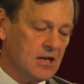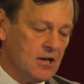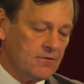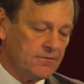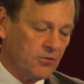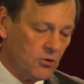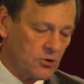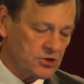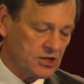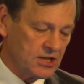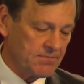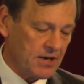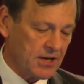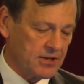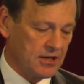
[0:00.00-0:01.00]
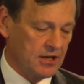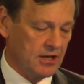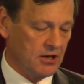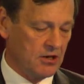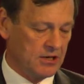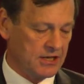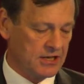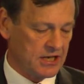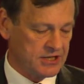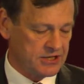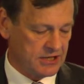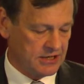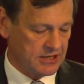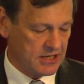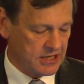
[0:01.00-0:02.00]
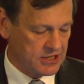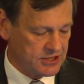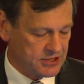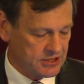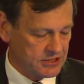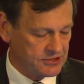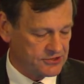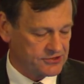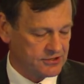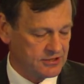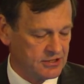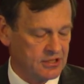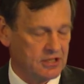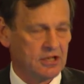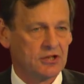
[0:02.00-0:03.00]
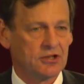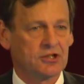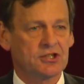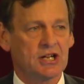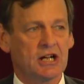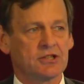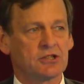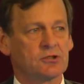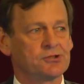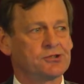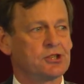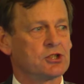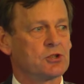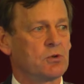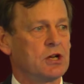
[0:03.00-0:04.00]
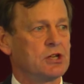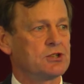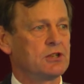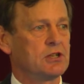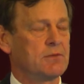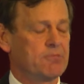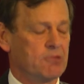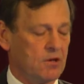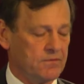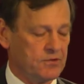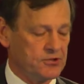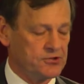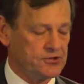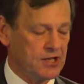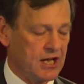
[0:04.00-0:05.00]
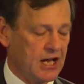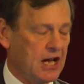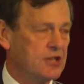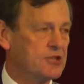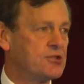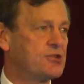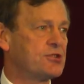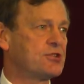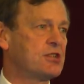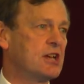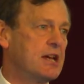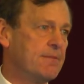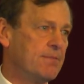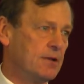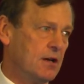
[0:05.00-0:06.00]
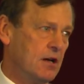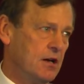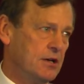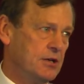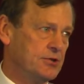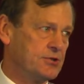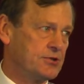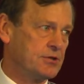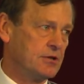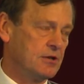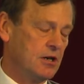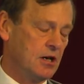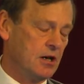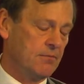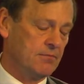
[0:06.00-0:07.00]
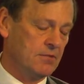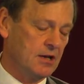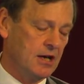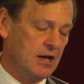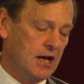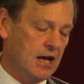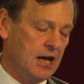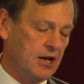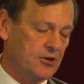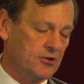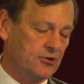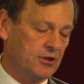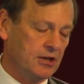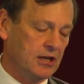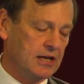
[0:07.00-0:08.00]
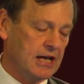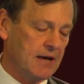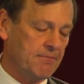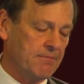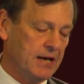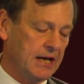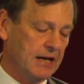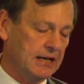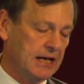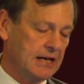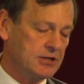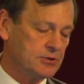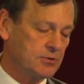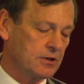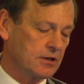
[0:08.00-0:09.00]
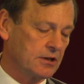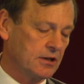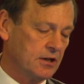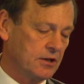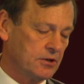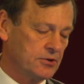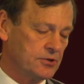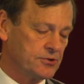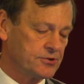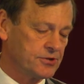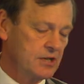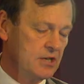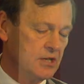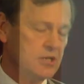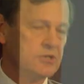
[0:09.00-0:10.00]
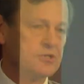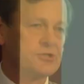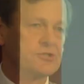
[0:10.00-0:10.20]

Fortunately, by the early 1990s, the tactical situation in the province had stabilised as the campaign came to a close, to